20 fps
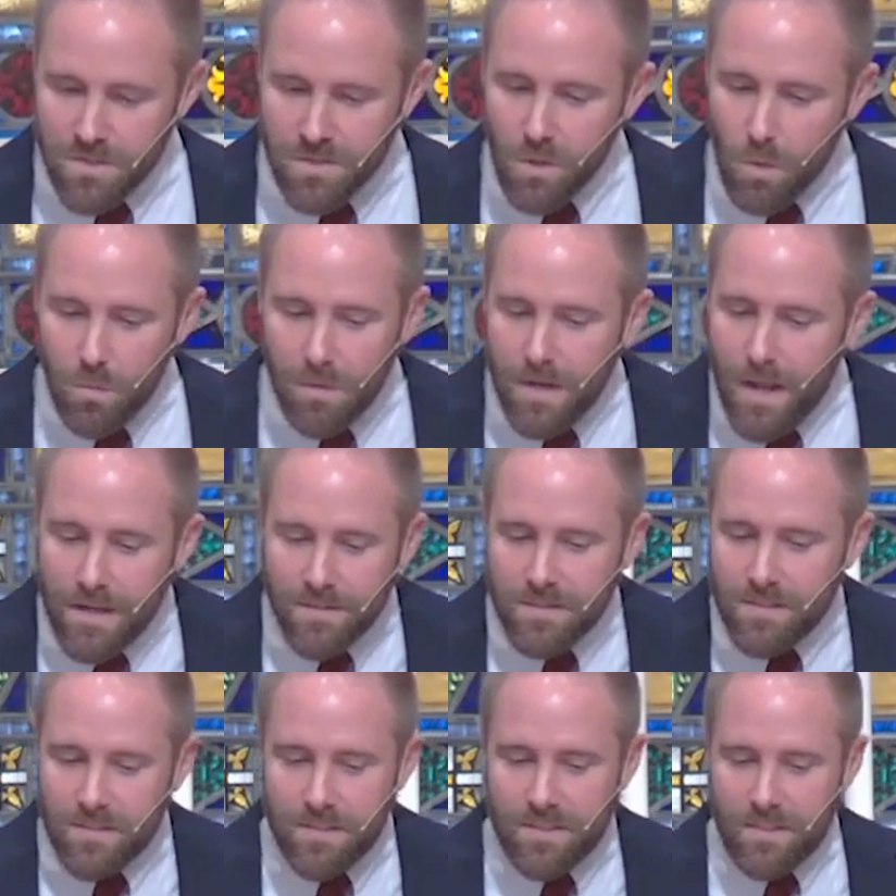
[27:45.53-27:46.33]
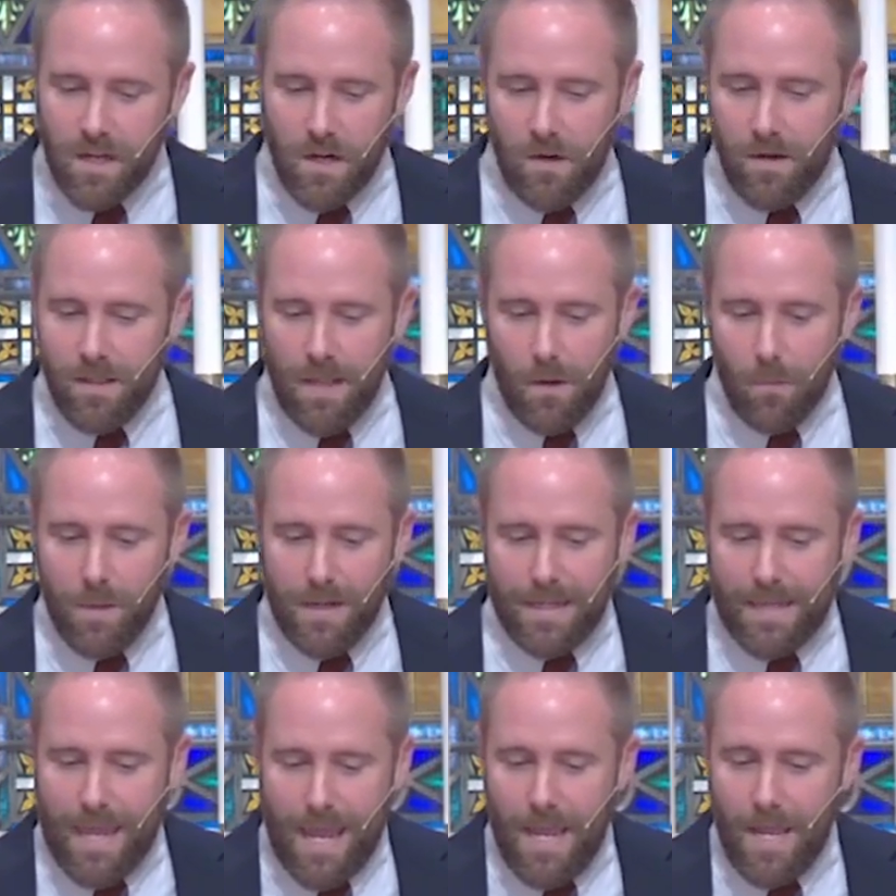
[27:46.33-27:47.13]
What's so
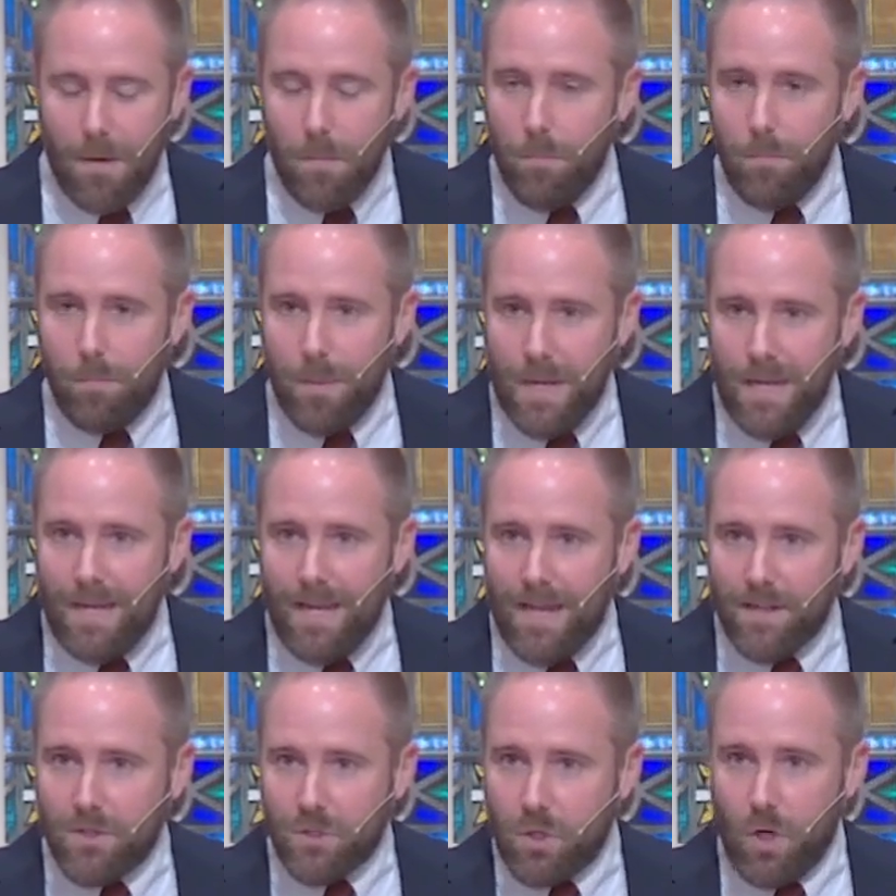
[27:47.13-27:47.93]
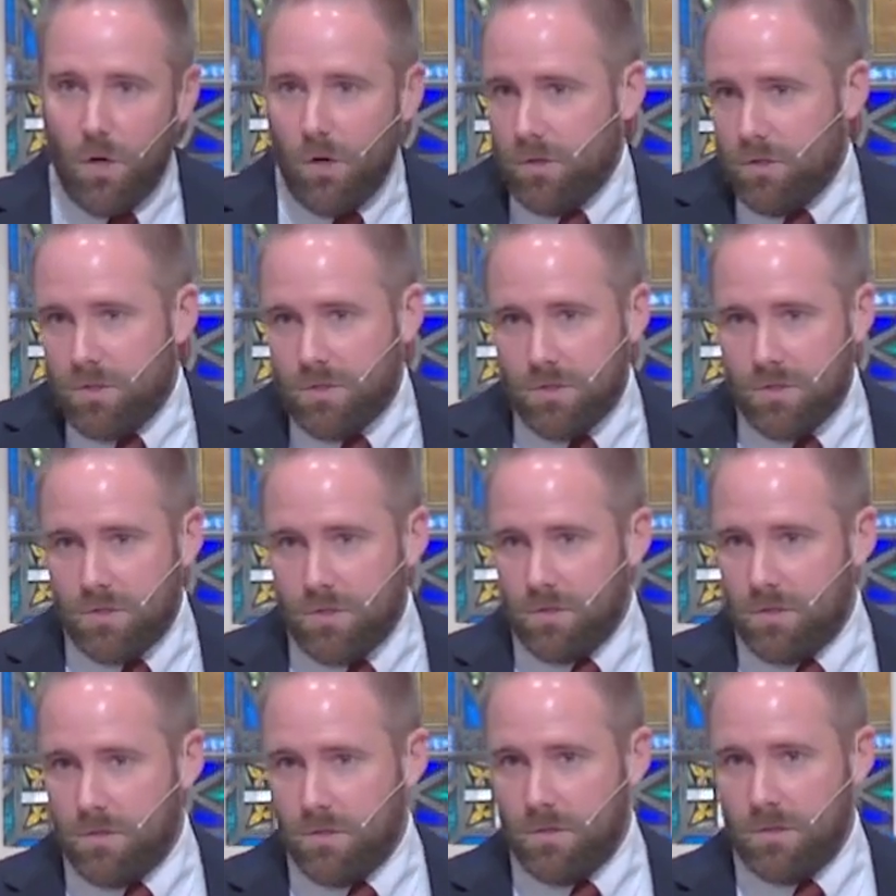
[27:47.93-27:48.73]
necessary that we can't be at
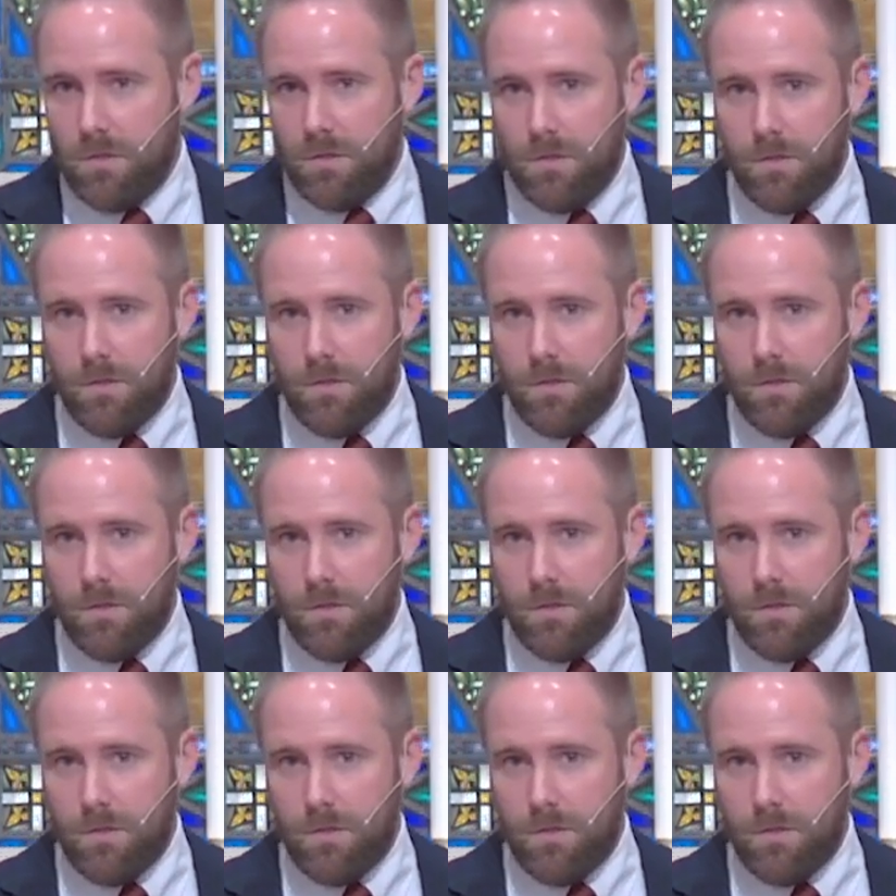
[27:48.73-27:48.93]
church?